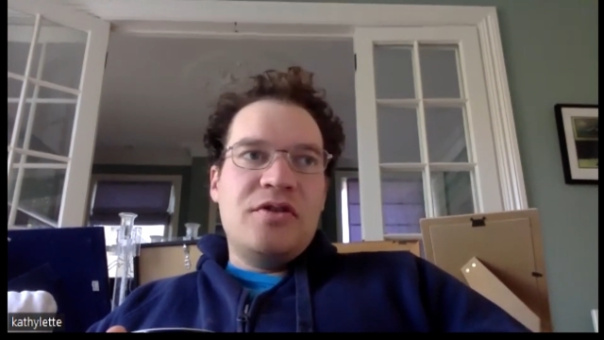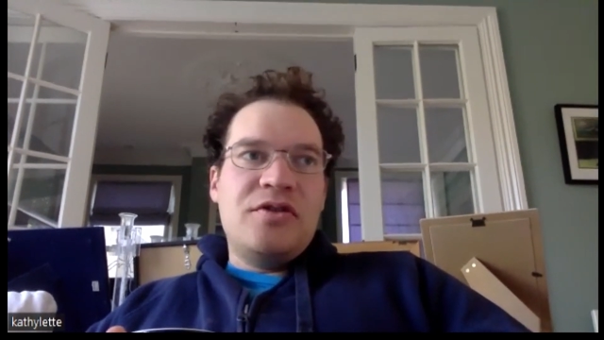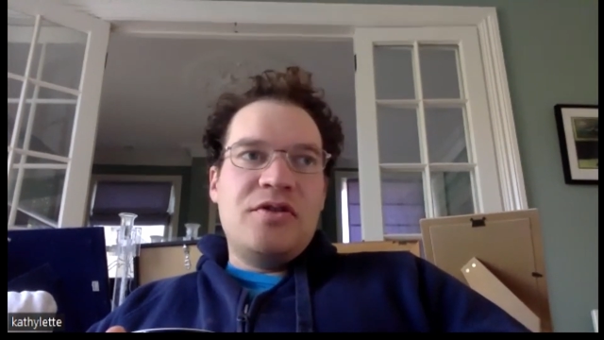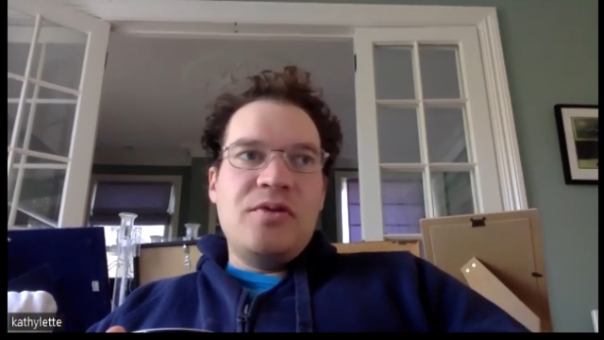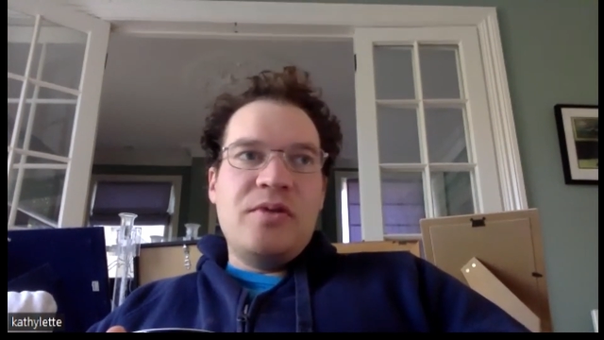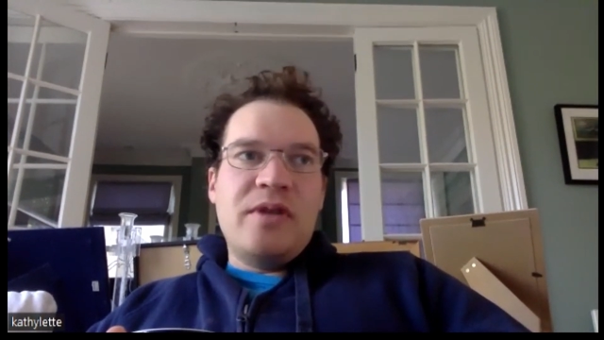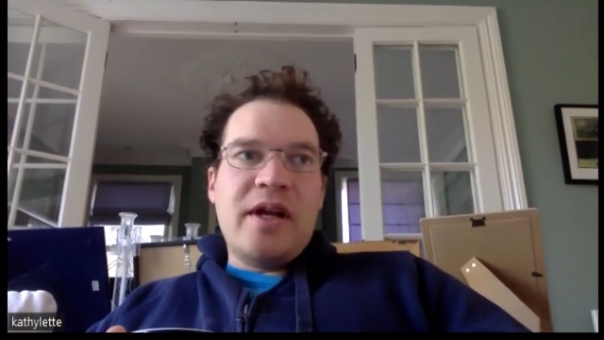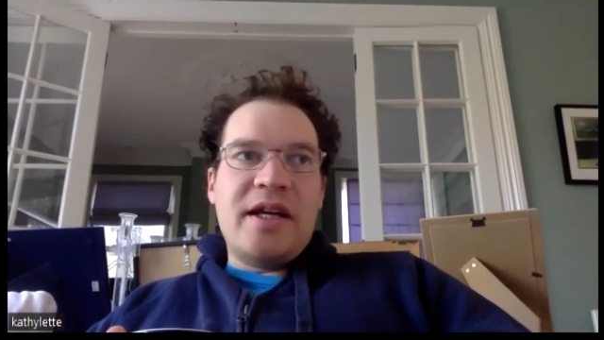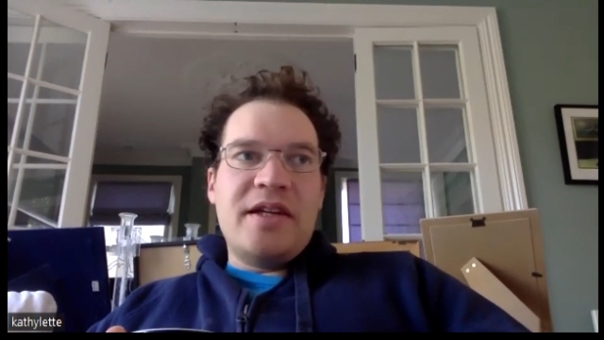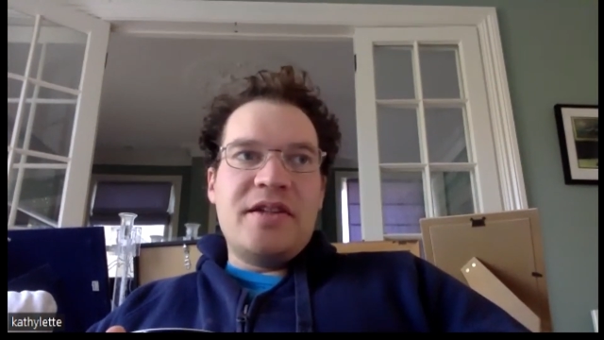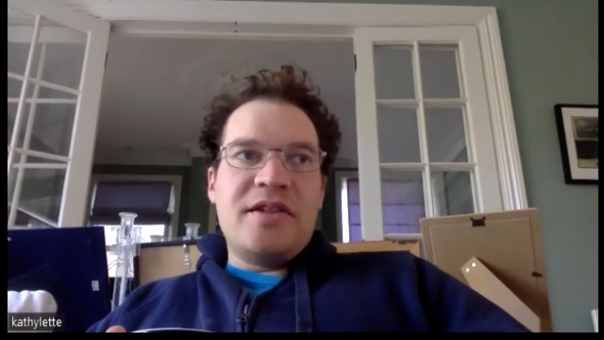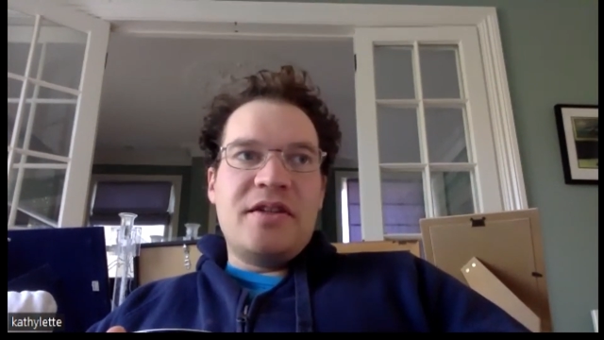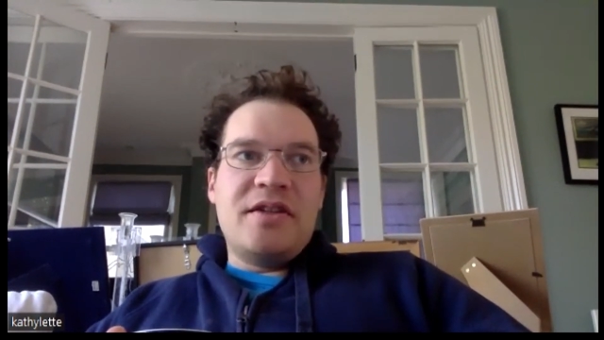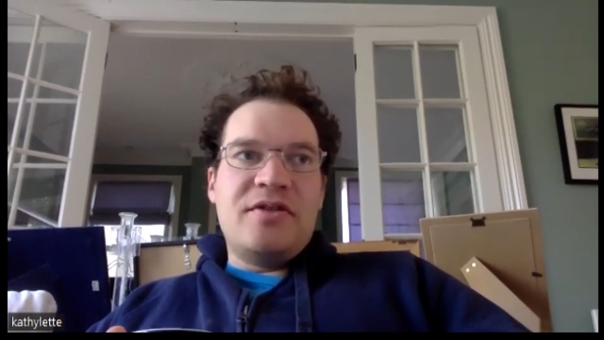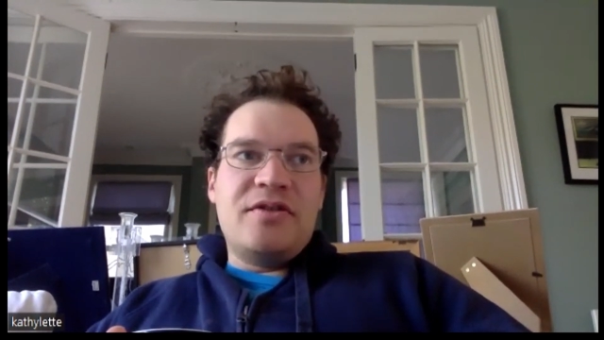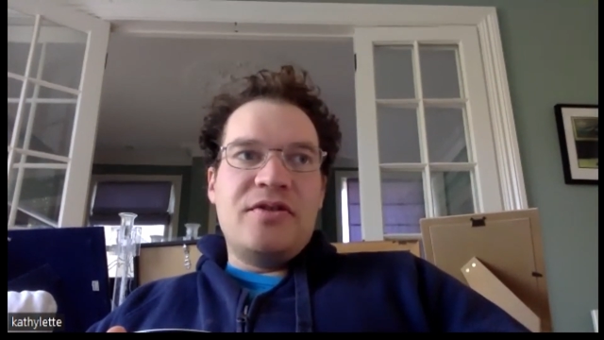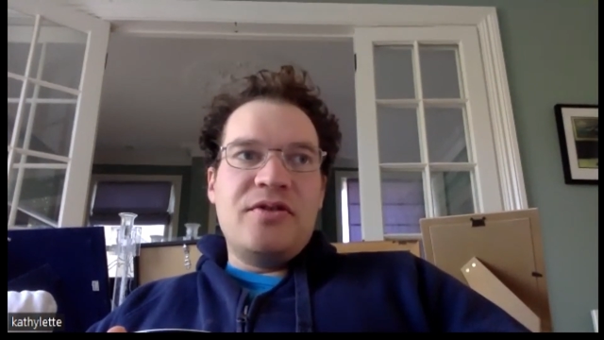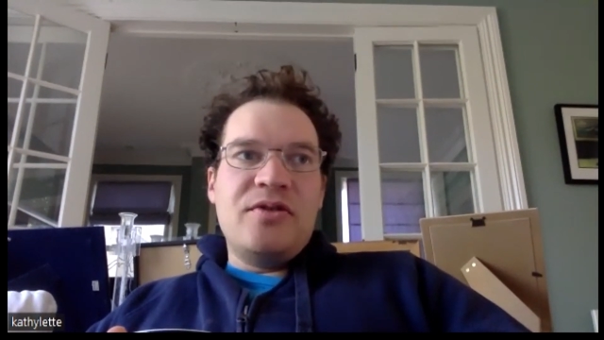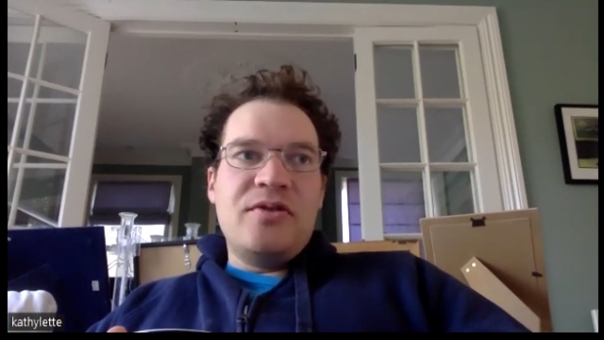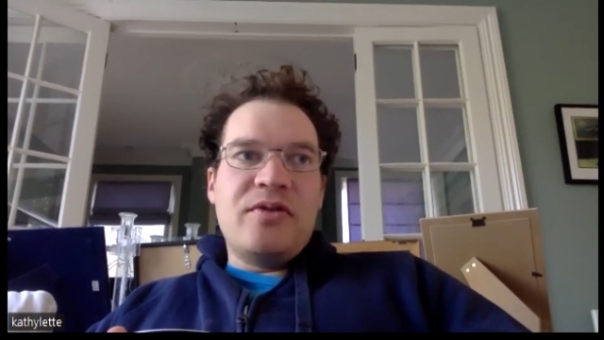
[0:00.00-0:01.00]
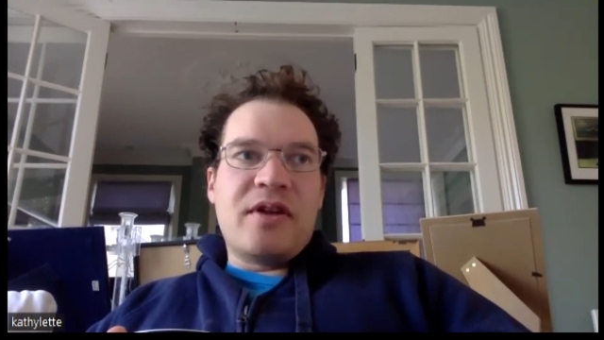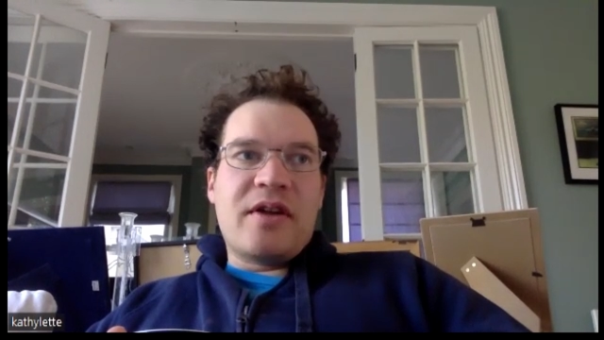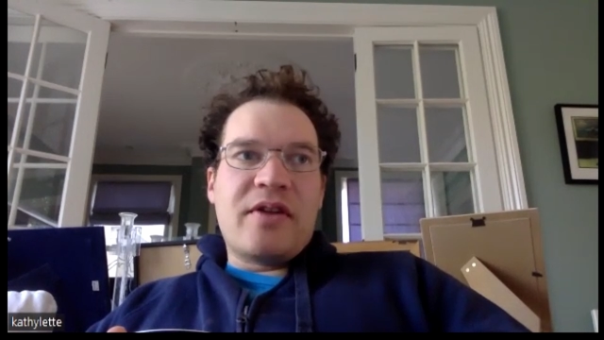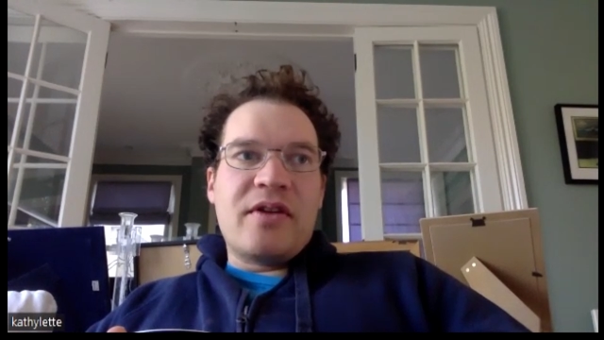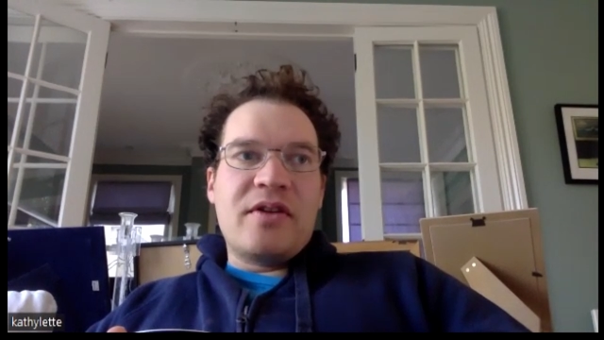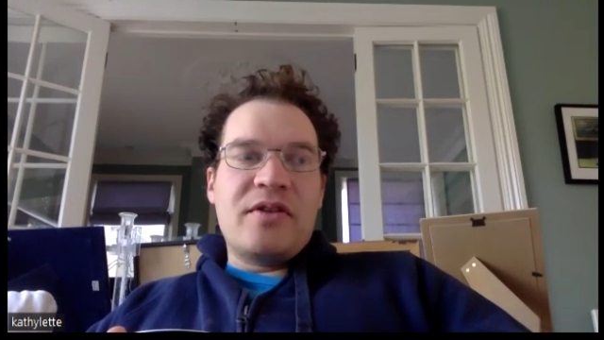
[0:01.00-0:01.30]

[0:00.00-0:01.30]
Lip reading: too lazy to do that.